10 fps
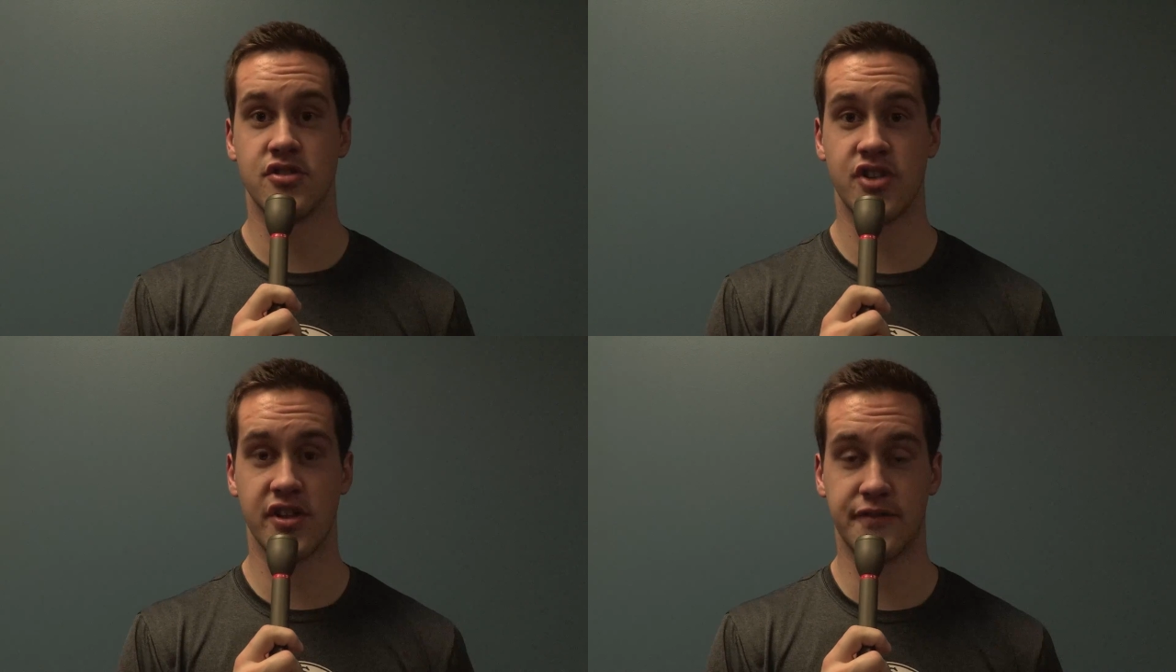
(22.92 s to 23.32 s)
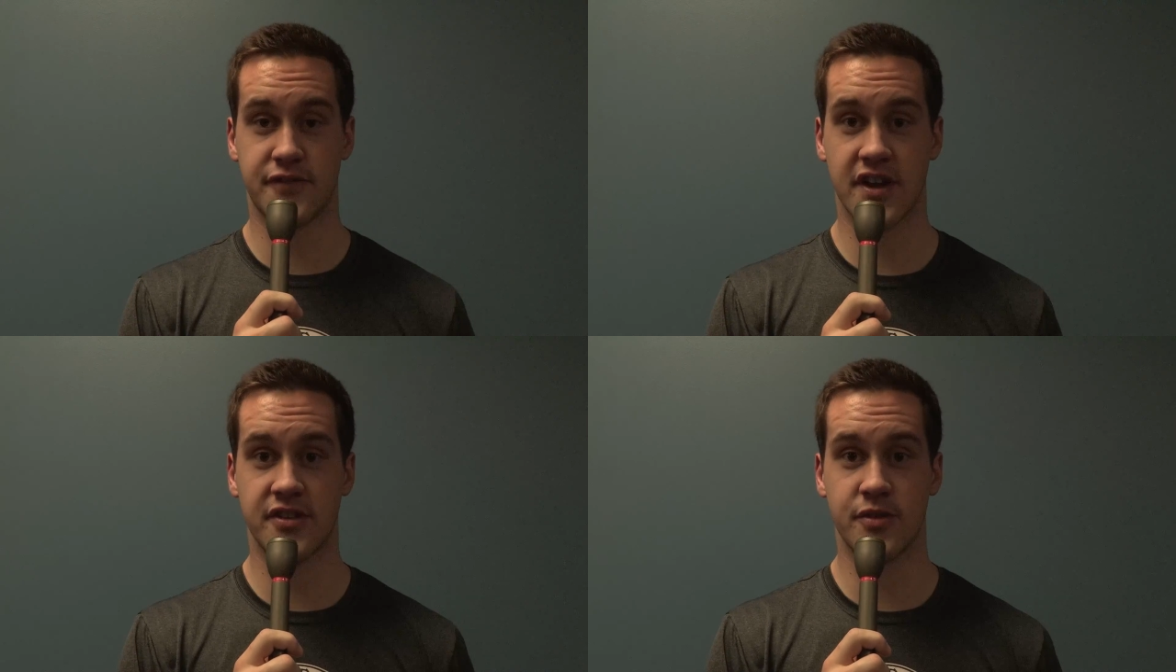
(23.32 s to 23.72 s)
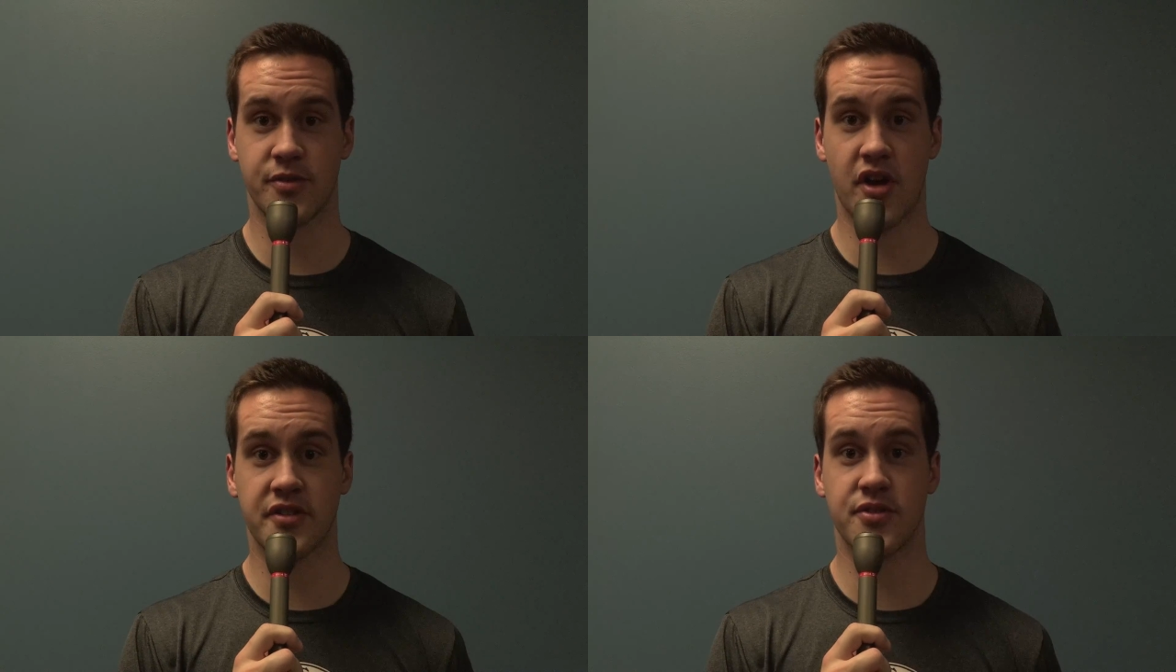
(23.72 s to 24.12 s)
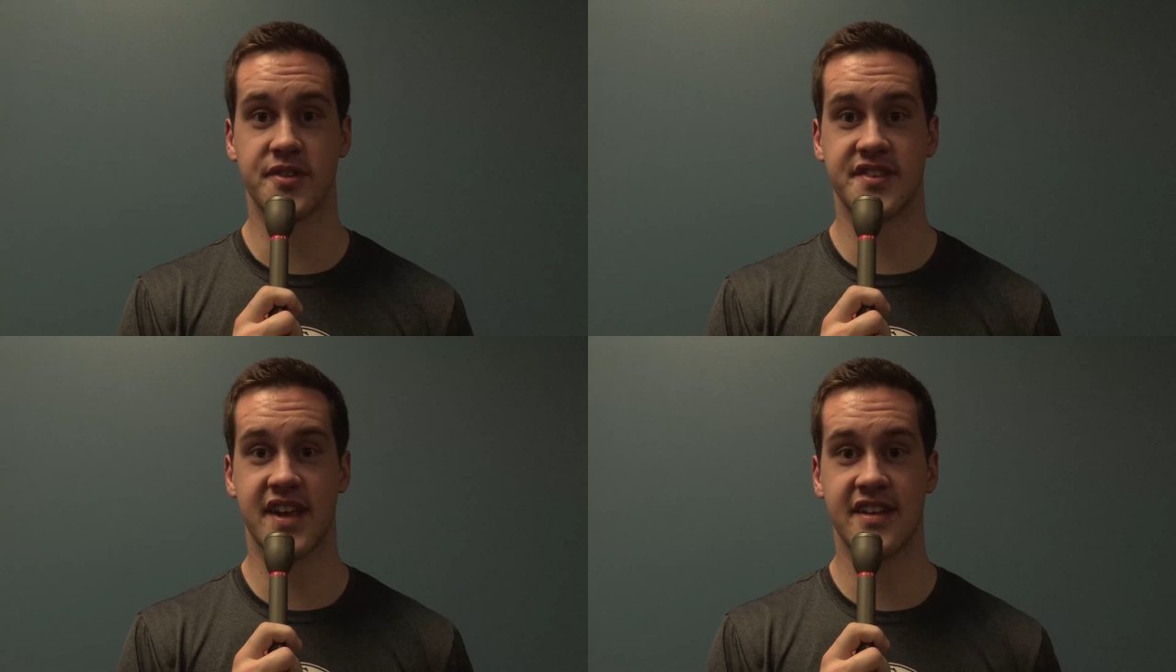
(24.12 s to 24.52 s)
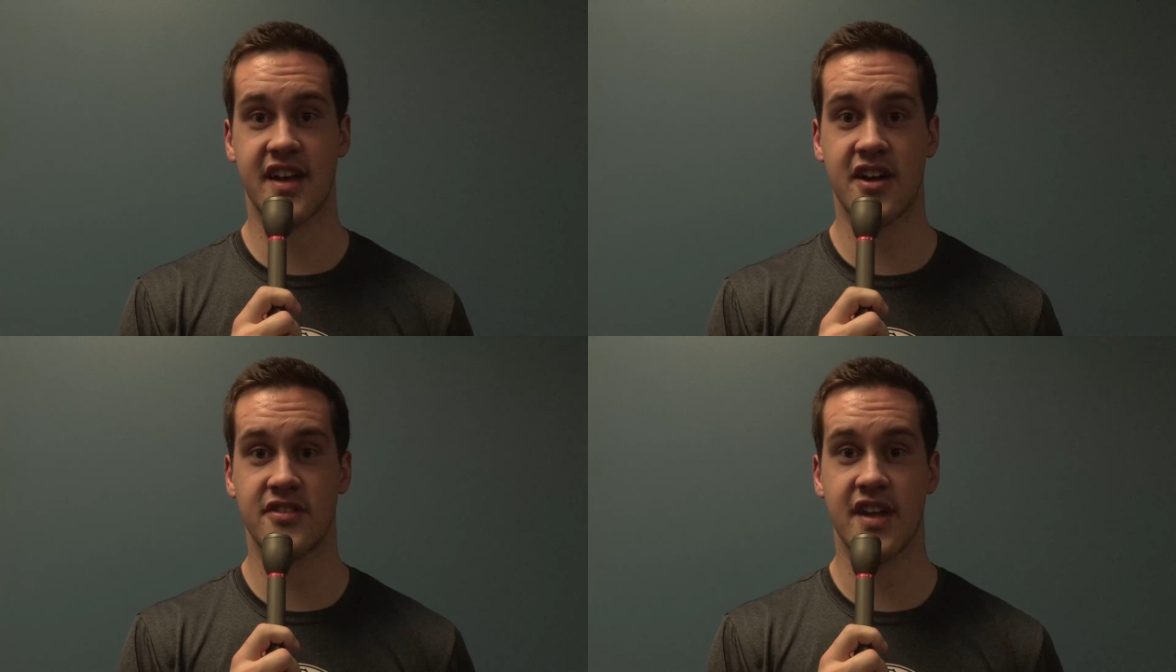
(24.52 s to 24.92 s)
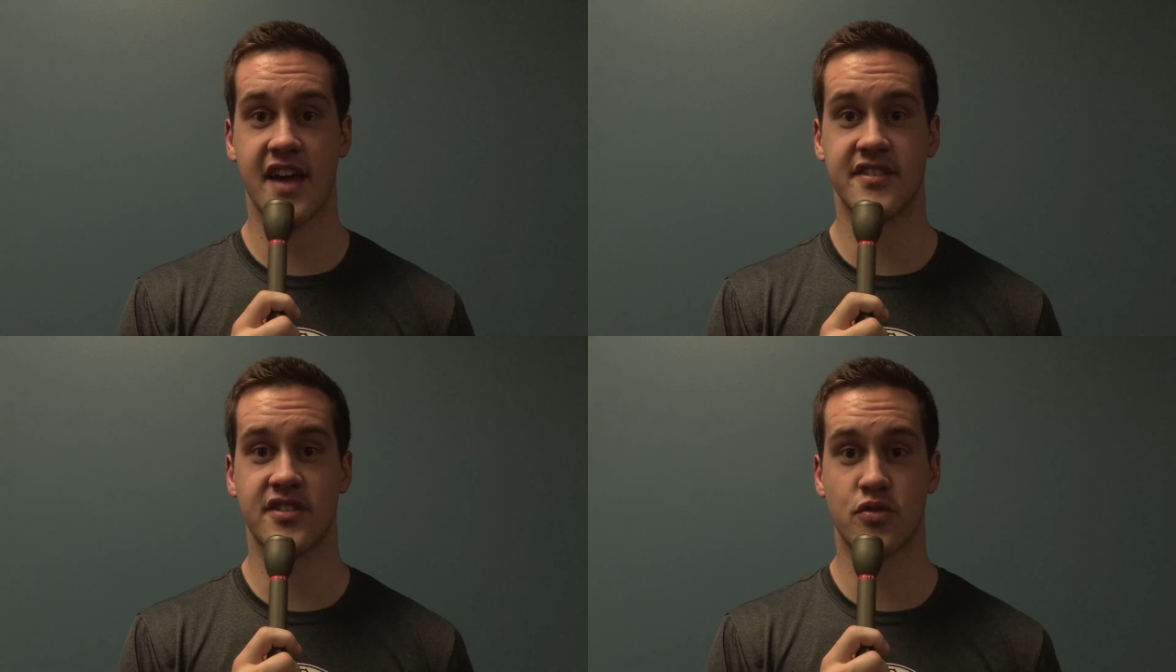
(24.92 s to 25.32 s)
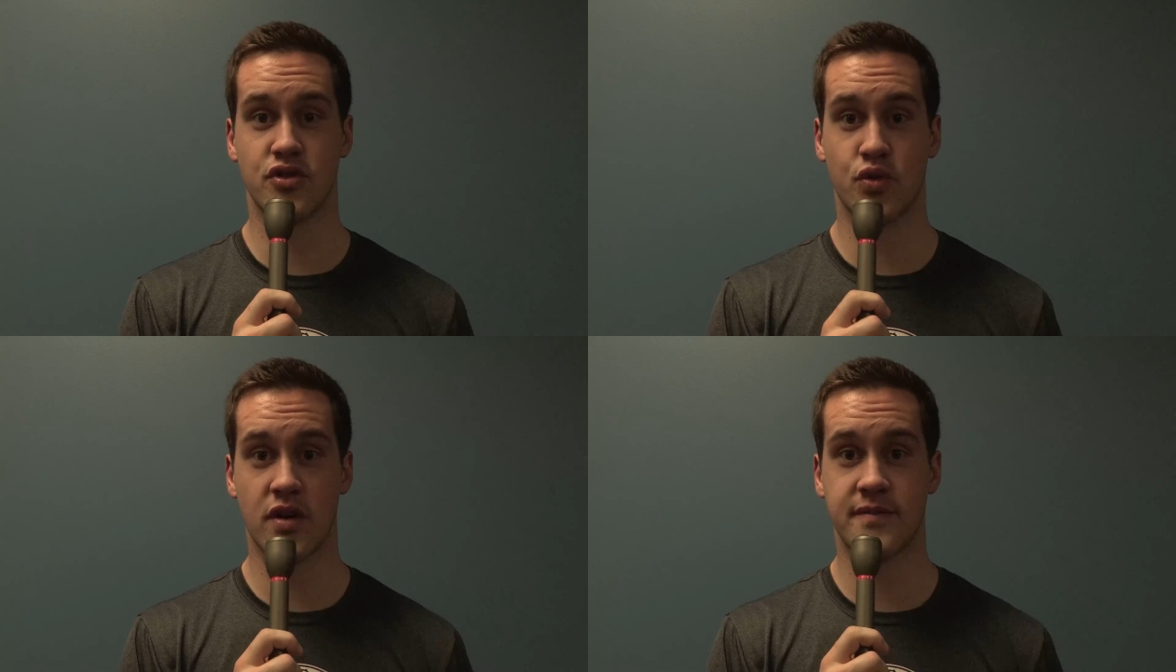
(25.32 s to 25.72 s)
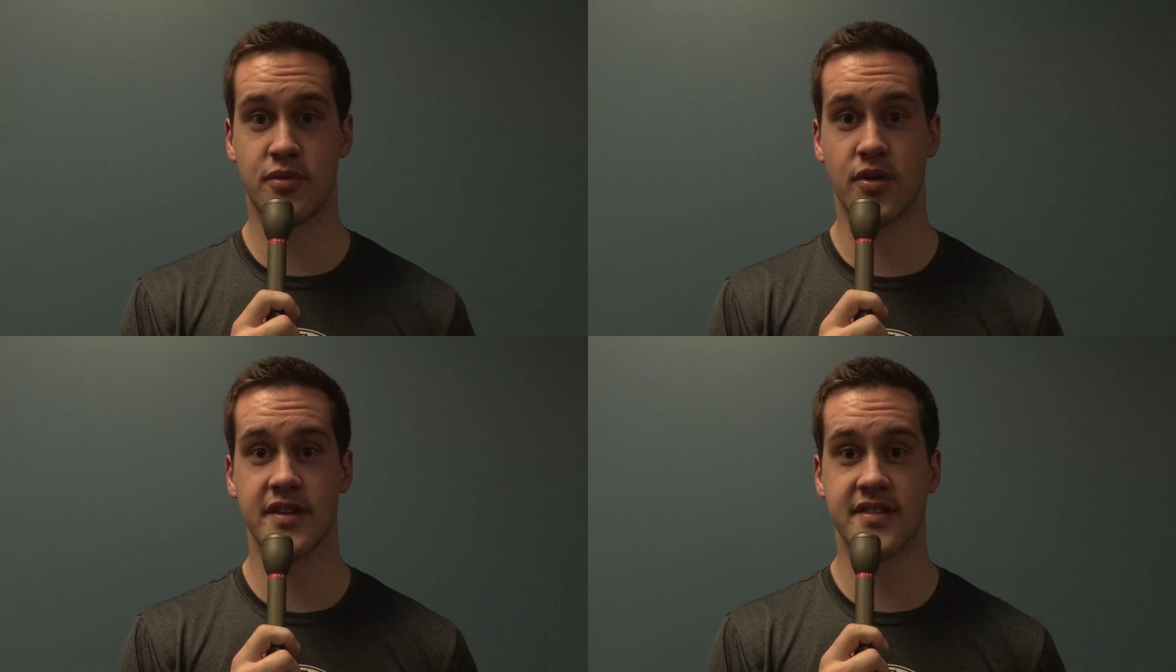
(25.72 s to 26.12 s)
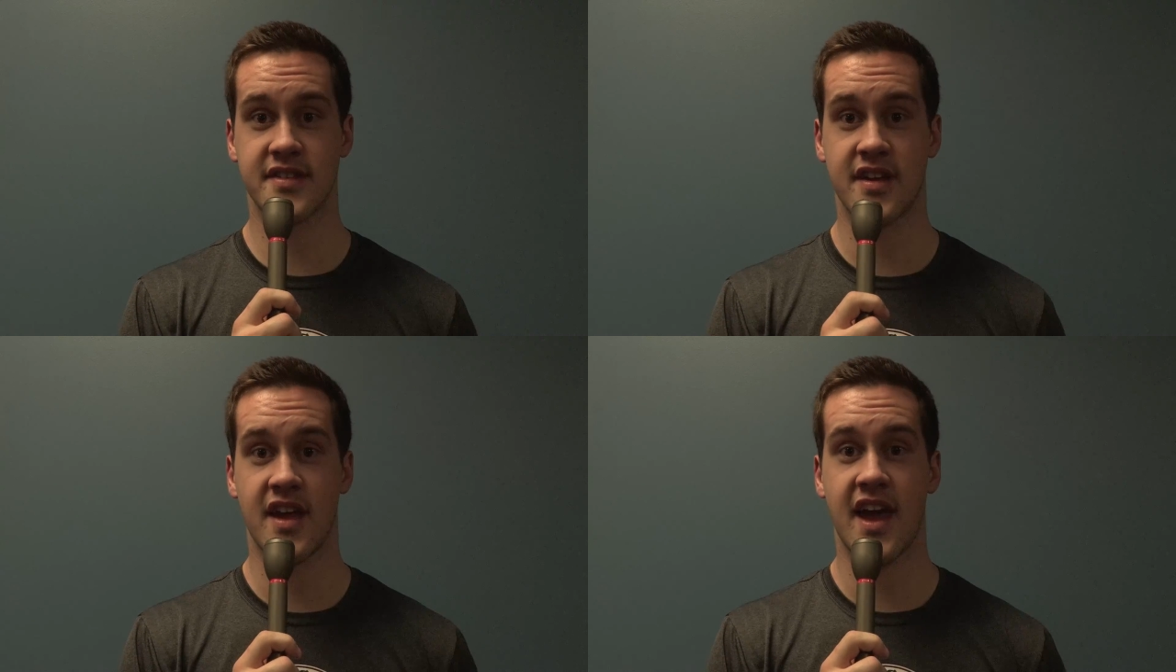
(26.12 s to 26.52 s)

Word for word: Jalen Franklin was also a standout as he scored 12 points,